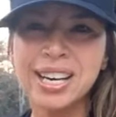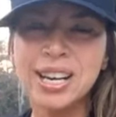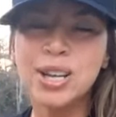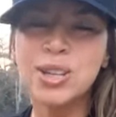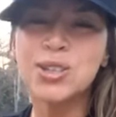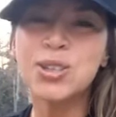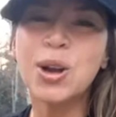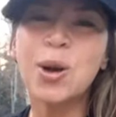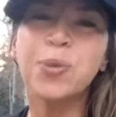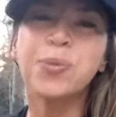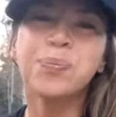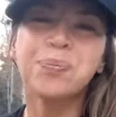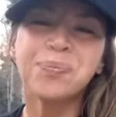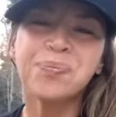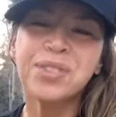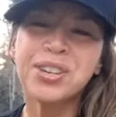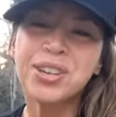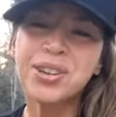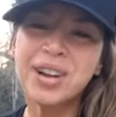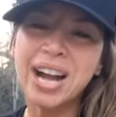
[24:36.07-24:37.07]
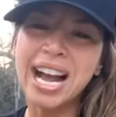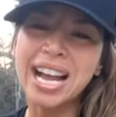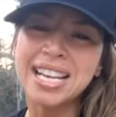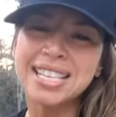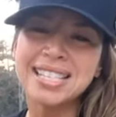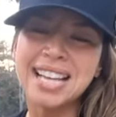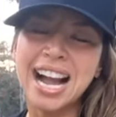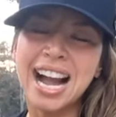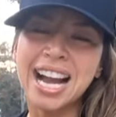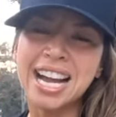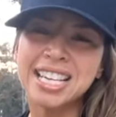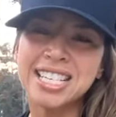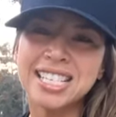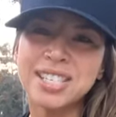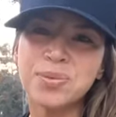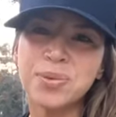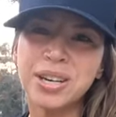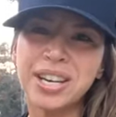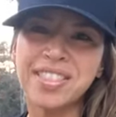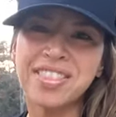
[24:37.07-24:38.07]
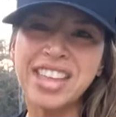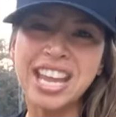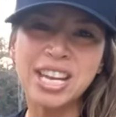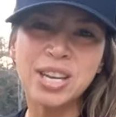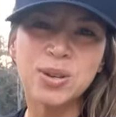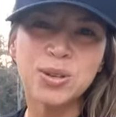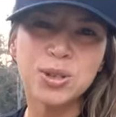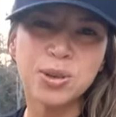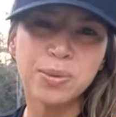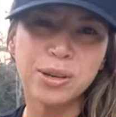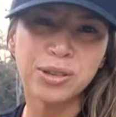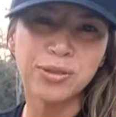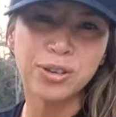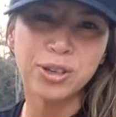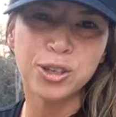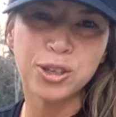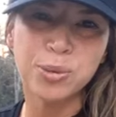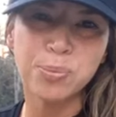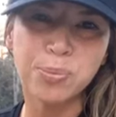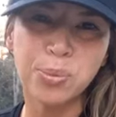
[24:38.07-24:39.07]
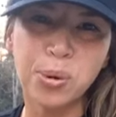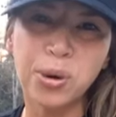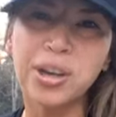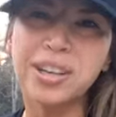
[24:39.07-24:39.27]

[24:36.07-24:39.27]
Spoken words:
So, you guys, I just want to thank you so much for your support.